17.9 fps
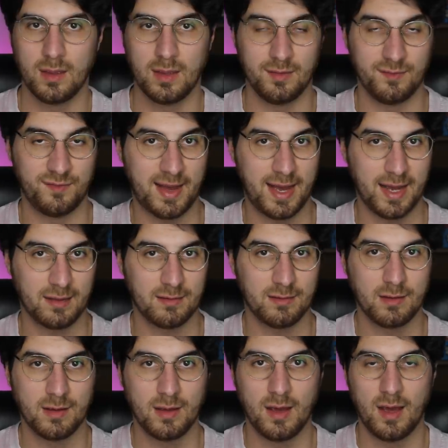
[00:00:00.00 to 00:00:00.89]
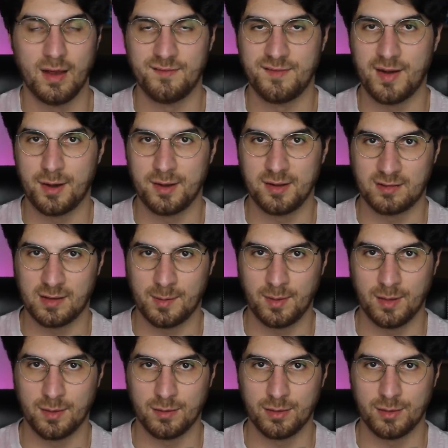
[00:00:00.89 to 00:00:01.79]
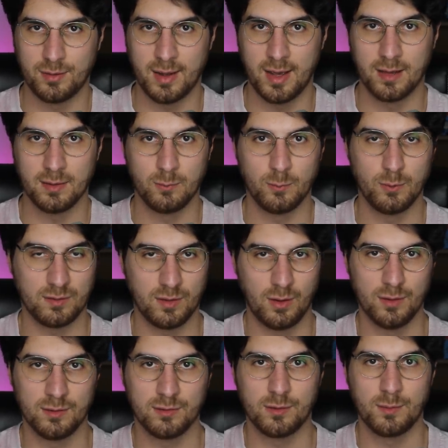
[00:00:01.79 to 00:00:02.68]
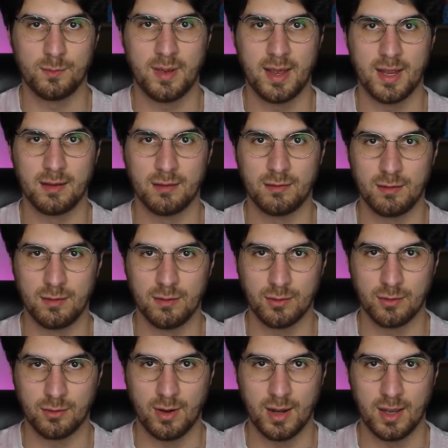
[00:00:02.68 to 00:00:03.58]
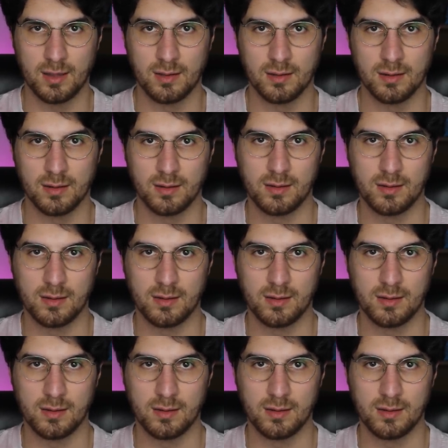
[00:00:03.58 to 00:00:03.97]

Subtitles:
In fact, a very similar threat was also made to Ukraine.